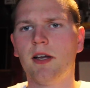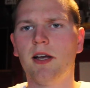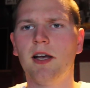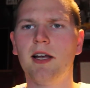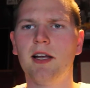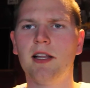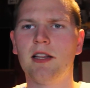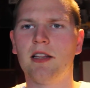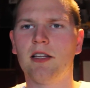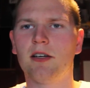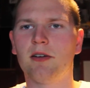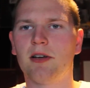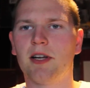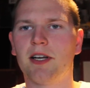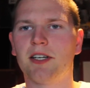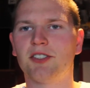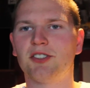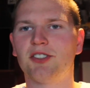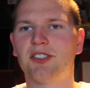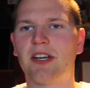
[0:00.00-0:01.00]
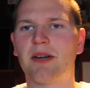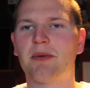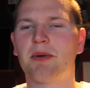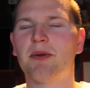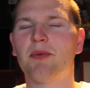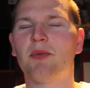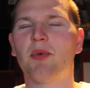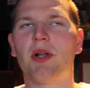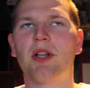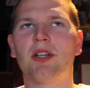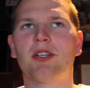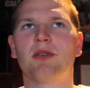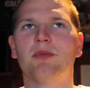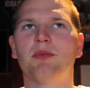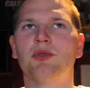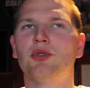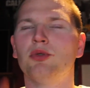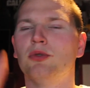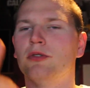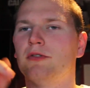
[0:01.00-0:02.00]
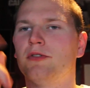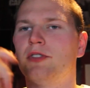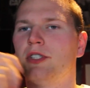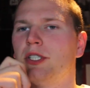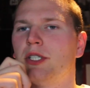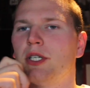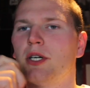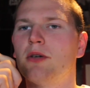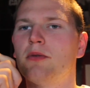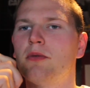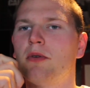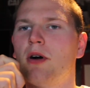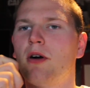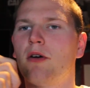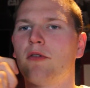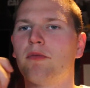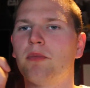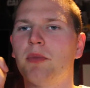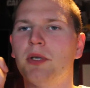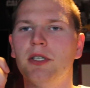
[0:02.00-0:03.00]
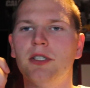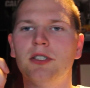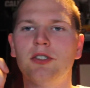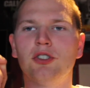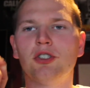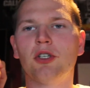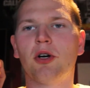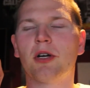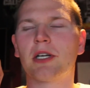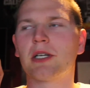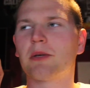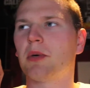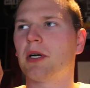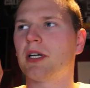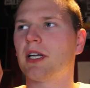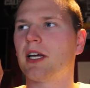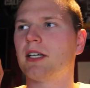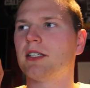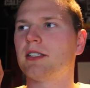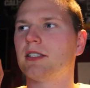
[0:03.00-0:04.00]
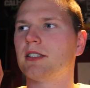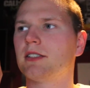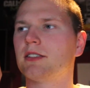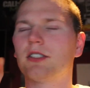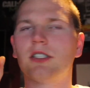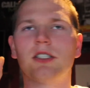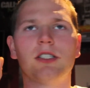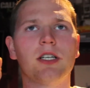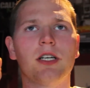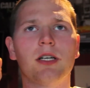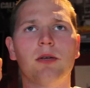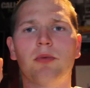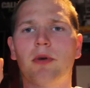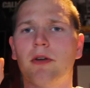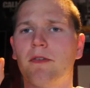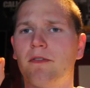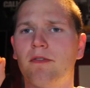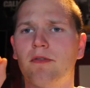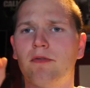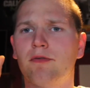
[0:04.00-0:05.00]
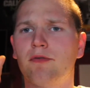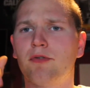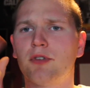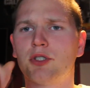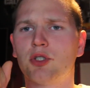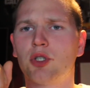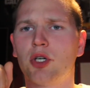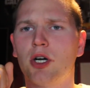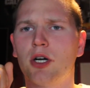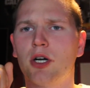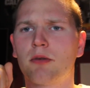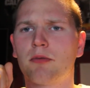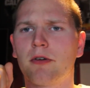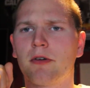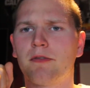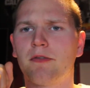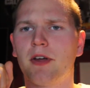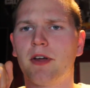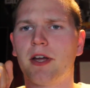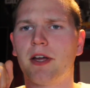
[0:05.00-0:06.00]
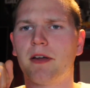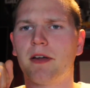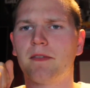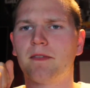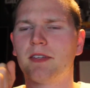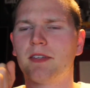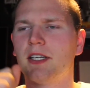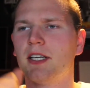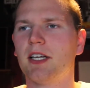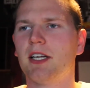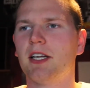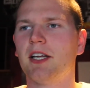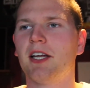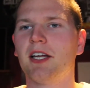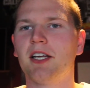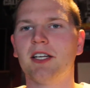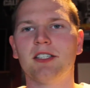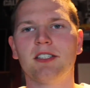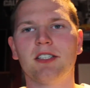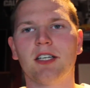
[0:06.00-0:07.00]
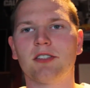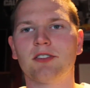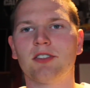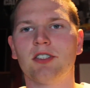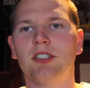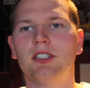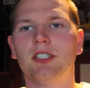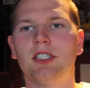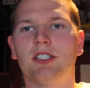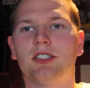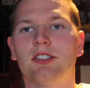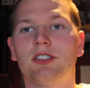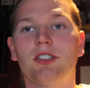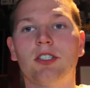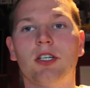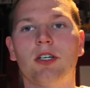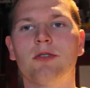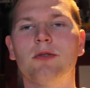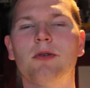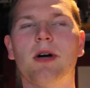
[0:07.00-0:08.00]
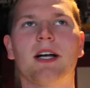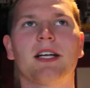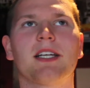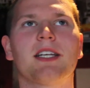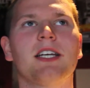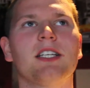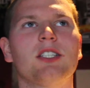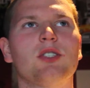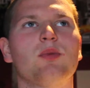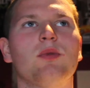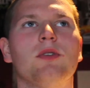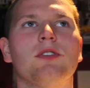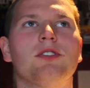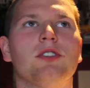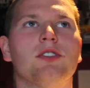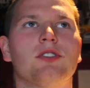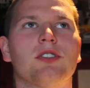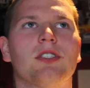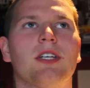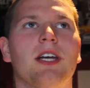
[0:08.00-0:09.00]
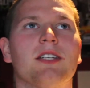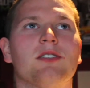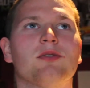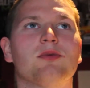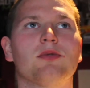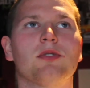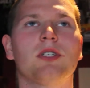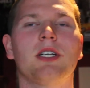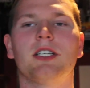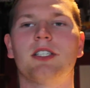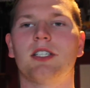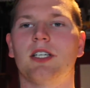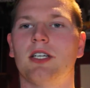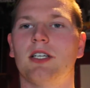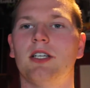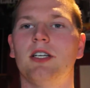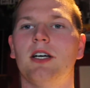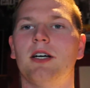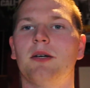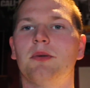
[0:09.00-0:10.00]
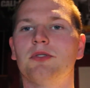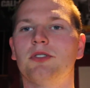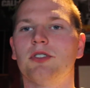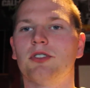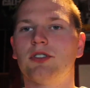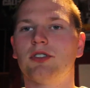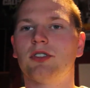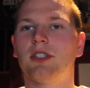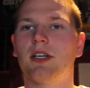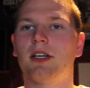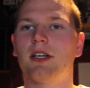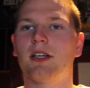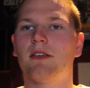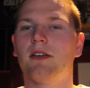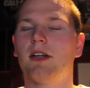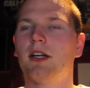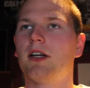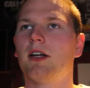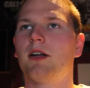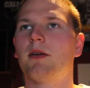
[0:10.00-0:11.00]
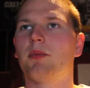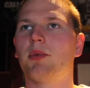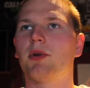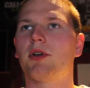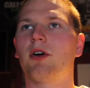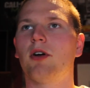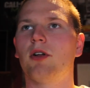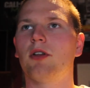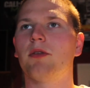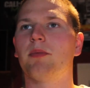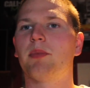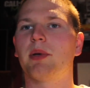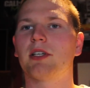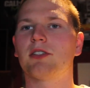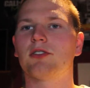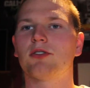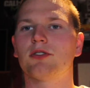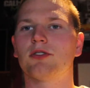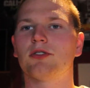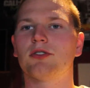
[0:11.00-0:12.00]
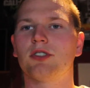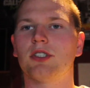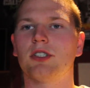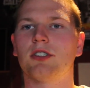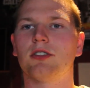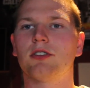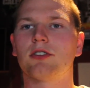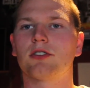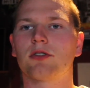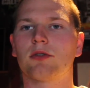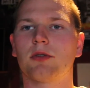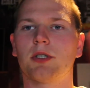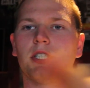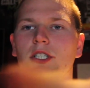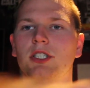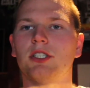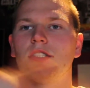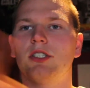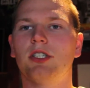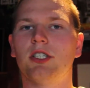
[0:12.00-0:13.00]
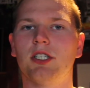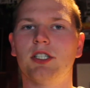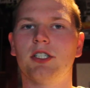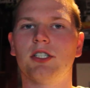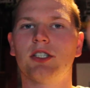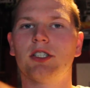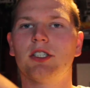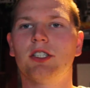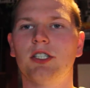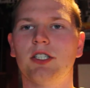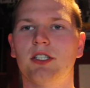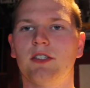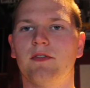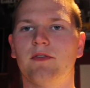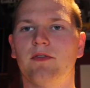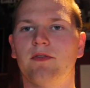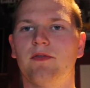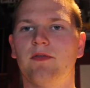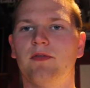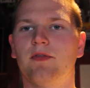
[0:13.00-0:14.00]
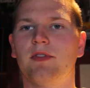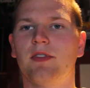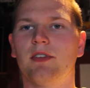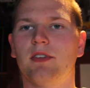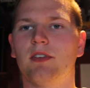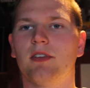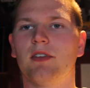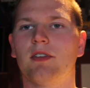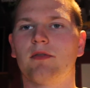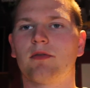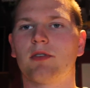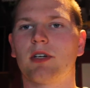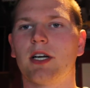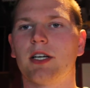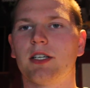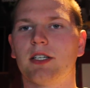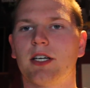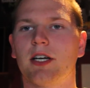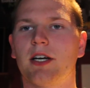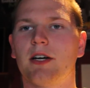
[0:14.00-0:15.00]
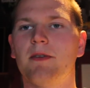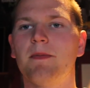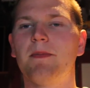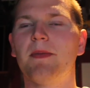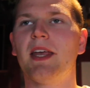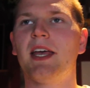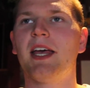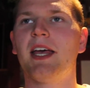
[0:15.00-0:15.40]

Hello ladies and gentlemen, welcome to a video of me showing what I did today with photography. Yes indeed, so I guess we'll just get right in. I'll just uh, put all the pictures in the screen here right now,